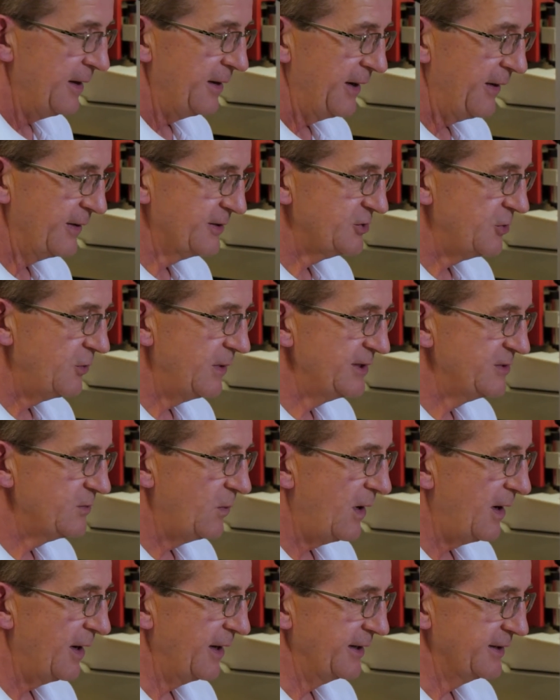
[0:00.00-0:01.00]
Now it's always
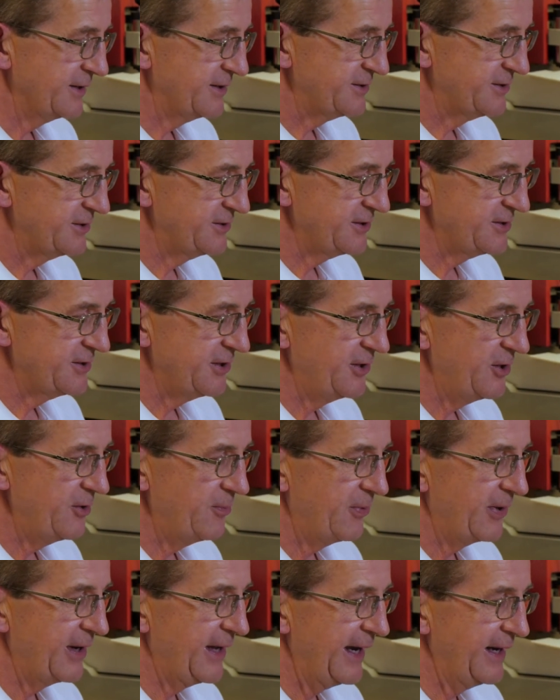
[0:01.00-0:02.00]
wise to just
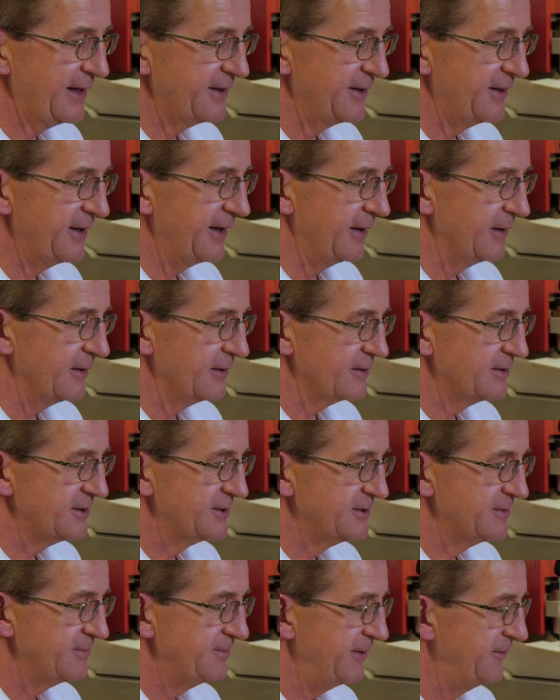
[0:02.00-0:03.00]
lubricate the
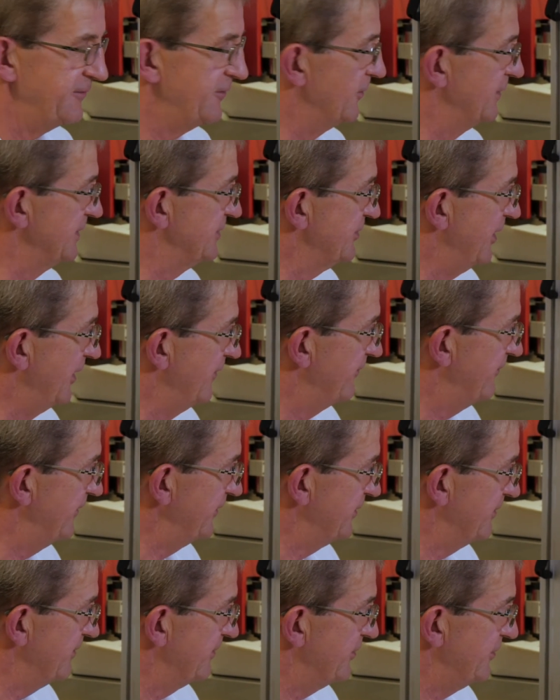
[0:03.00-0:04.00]
needles before we try and
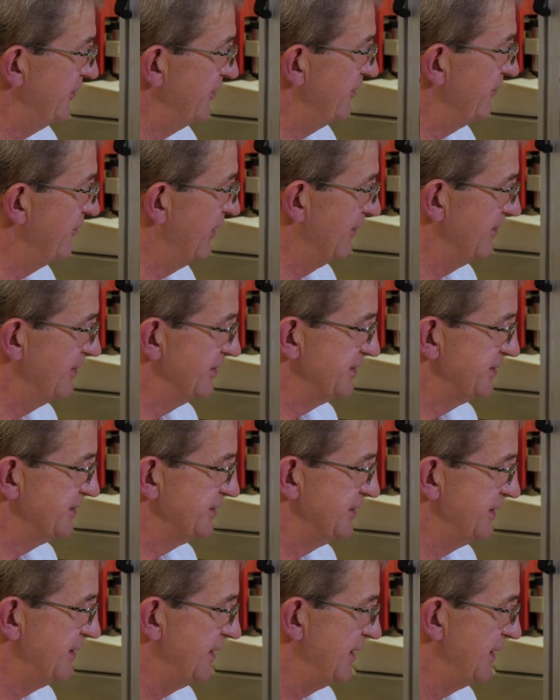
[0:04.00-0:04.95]
fit them through the rubbers,